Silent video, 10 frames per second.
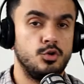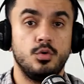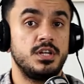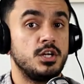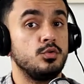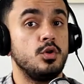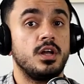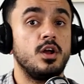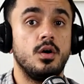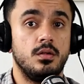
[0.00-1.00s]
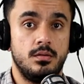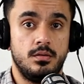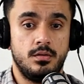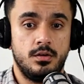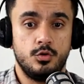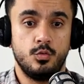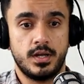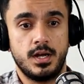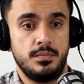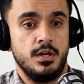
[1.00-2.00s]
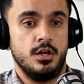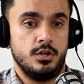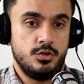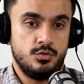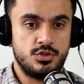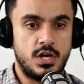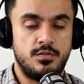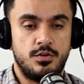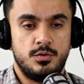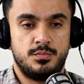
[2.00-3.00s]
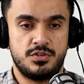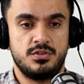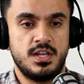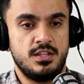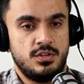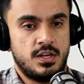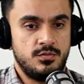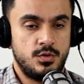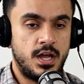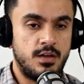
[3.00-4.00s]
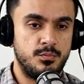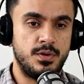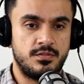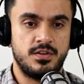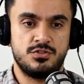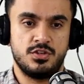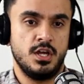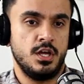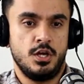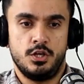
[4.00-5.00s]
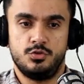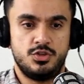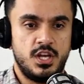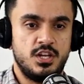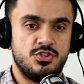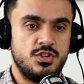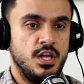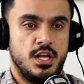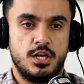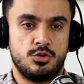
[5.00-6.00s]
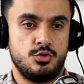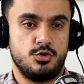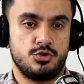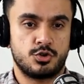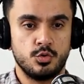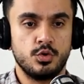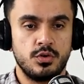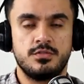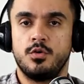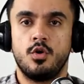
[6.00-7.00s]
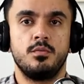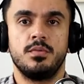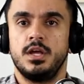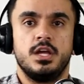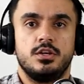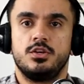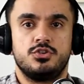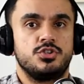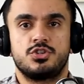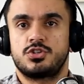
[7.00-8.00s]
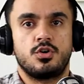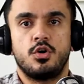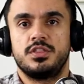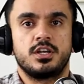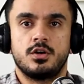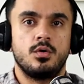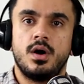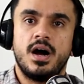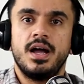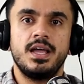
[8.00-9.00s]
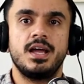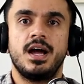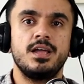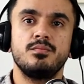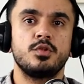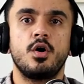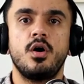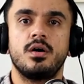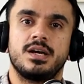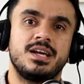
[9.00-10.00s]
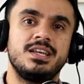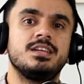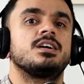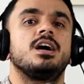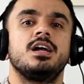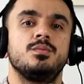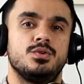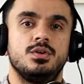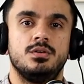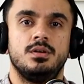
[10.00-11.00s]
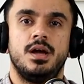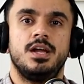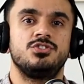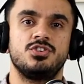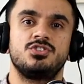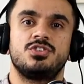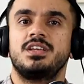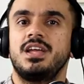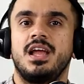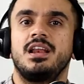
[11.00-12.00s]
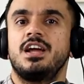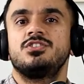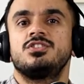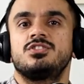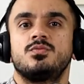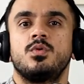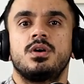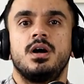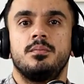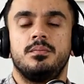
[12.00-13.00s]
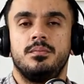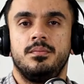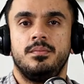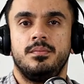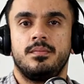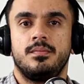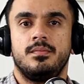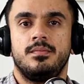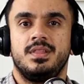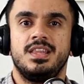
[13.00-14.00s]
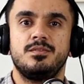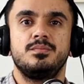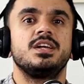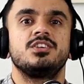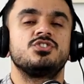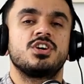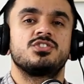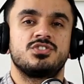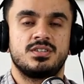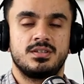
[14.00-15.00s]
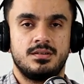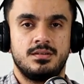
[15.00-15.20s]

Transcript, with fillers: Don't take too long at all. You wake up, you shower, you brush your teeth, you have, you have your breakfast, you change into your school uniform you're just on the go i i am not i need time dude i just again i just woke up let me adjust